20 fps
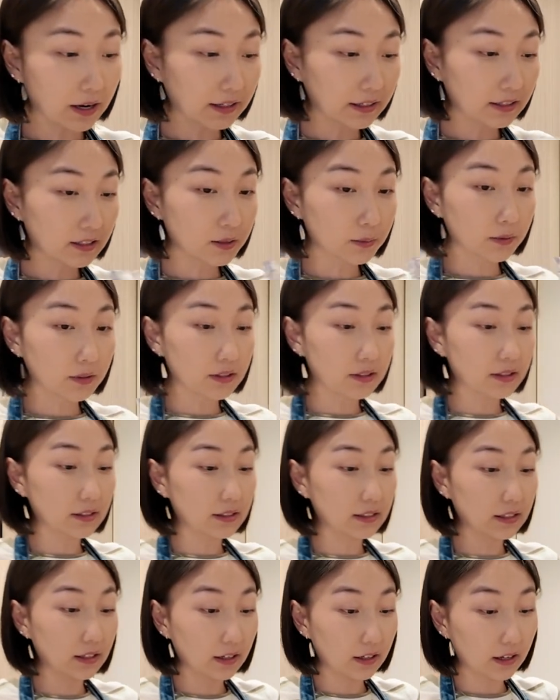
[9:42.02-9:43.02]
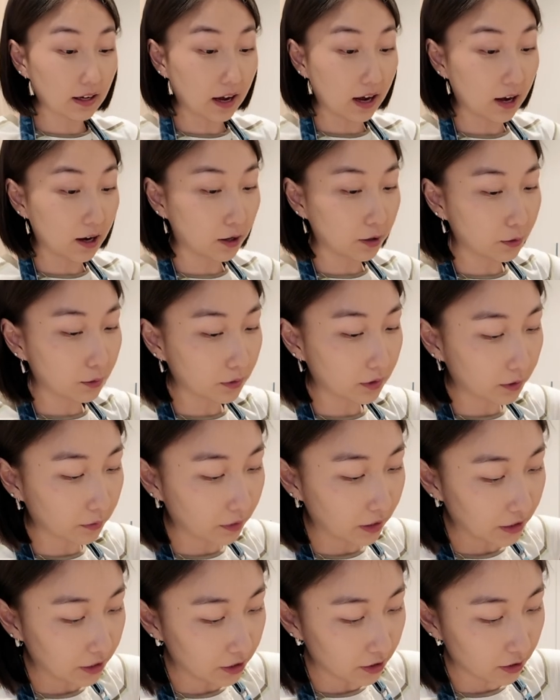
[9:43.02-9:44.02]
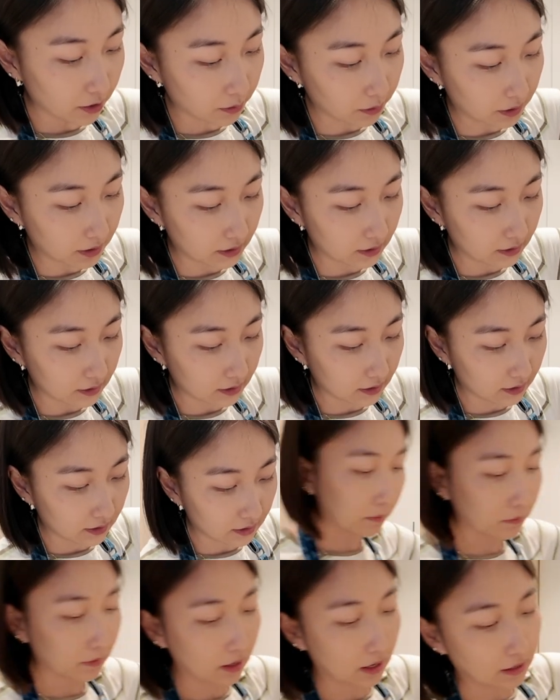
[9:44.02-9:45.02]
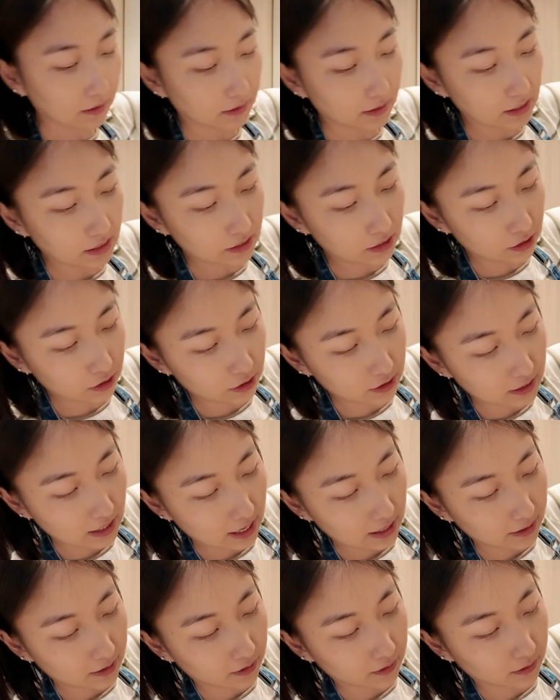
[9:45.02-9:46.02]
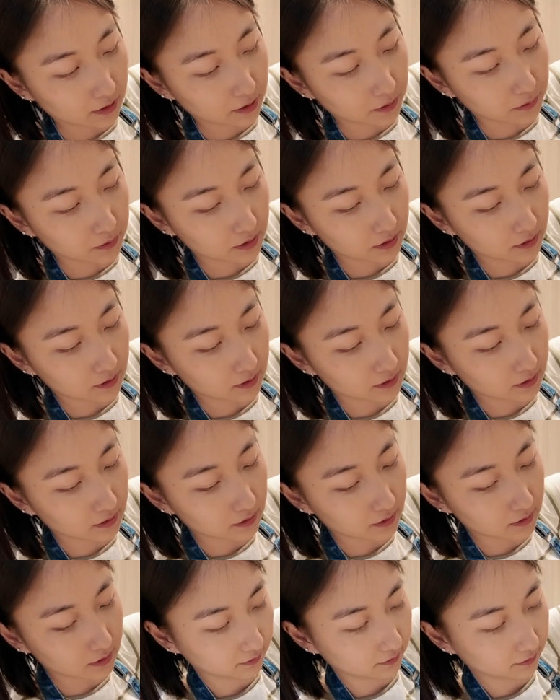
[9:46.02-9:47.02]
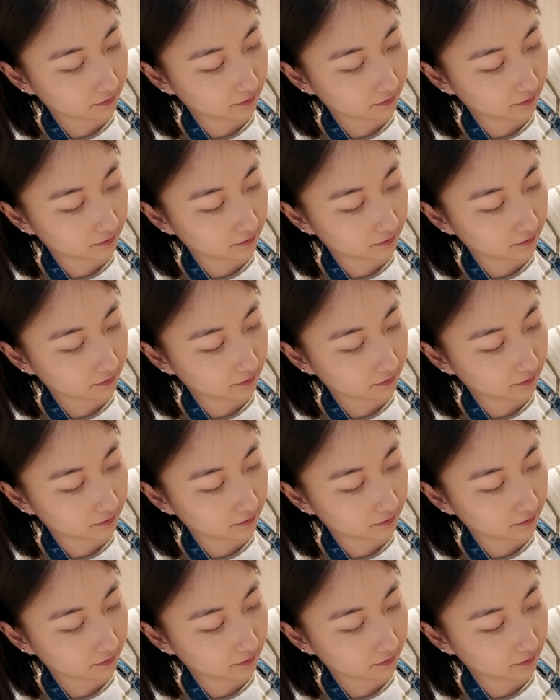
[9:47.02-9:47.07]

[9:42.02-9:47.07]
I guess we'll see how the ratio is. Okay, it says to just add it all at once.